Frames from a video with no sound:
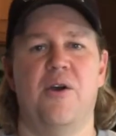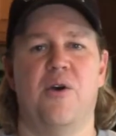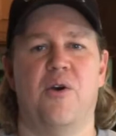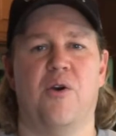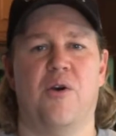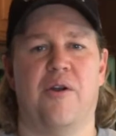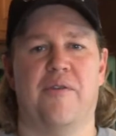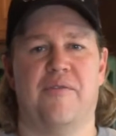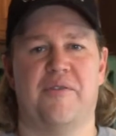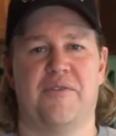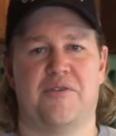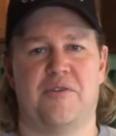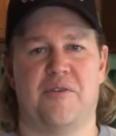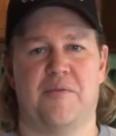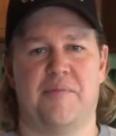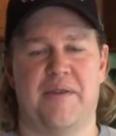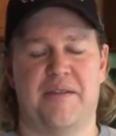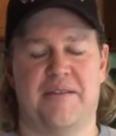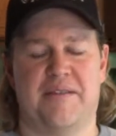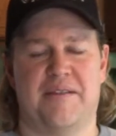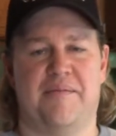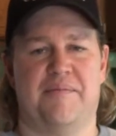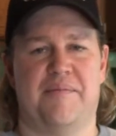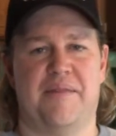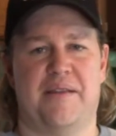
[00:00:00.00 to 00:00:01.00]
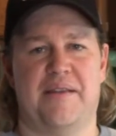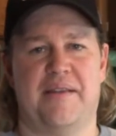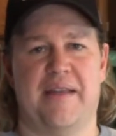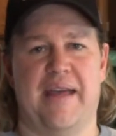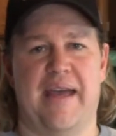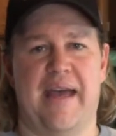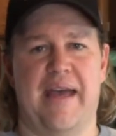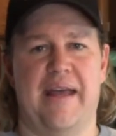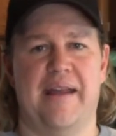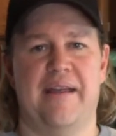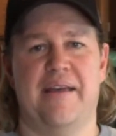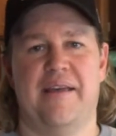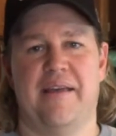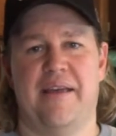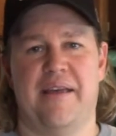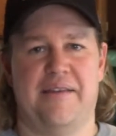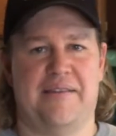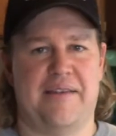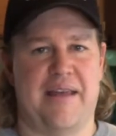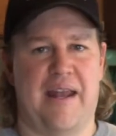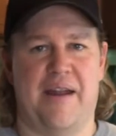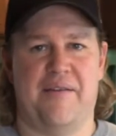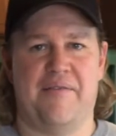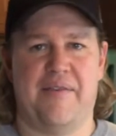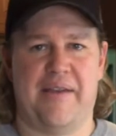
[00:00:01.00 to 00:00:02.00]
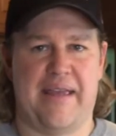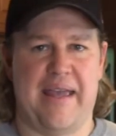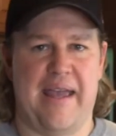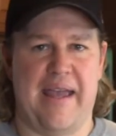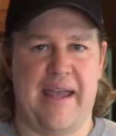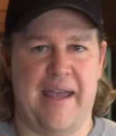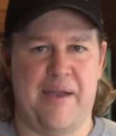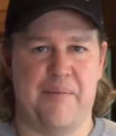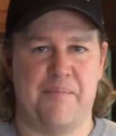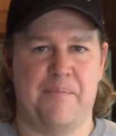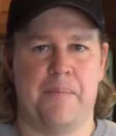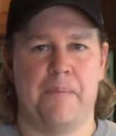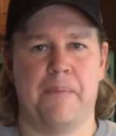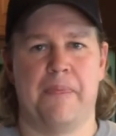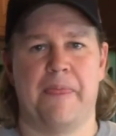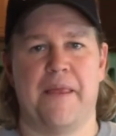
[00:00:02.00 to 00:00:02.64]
or if it's going to be something that is out of a can.